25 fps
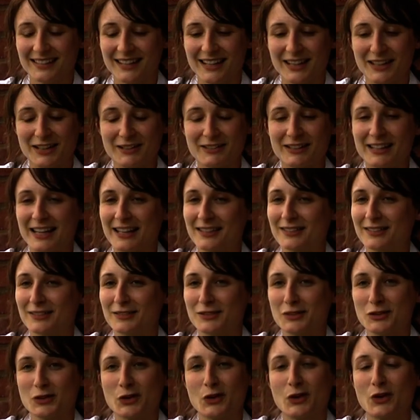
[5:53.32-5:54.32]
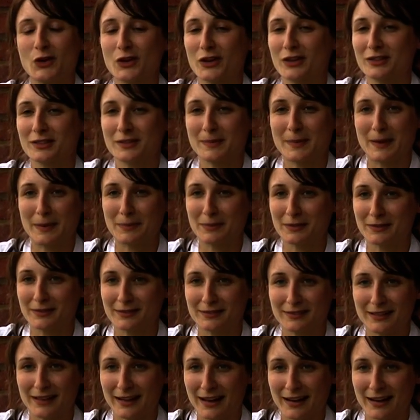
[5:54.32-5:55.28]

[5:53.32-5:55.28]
you're allowed to talk to people